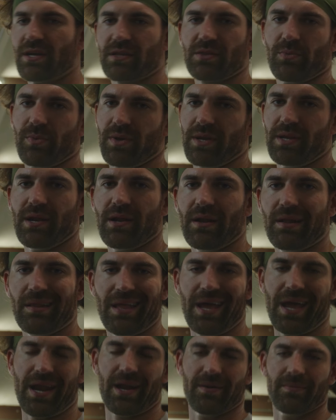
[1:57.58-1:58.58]
like we did at
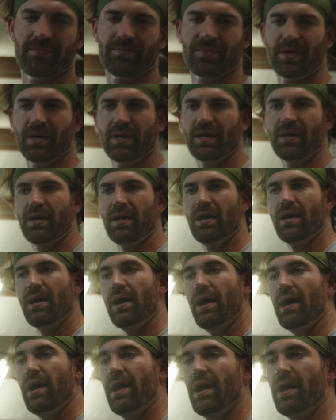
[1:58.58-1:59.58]
Atlanta.
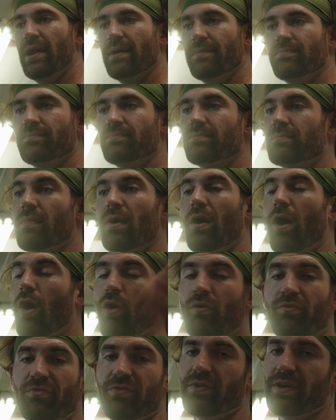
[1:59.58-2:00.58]
And
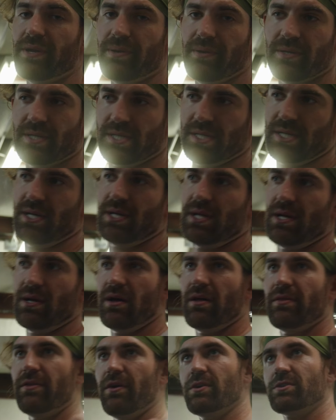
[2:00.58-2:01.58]
hopefully
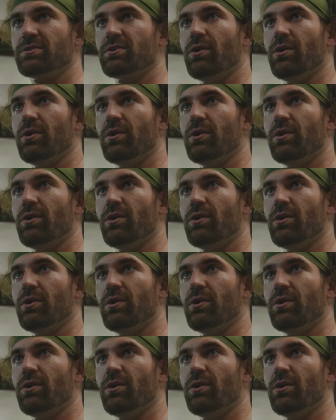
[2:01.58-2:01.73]
there's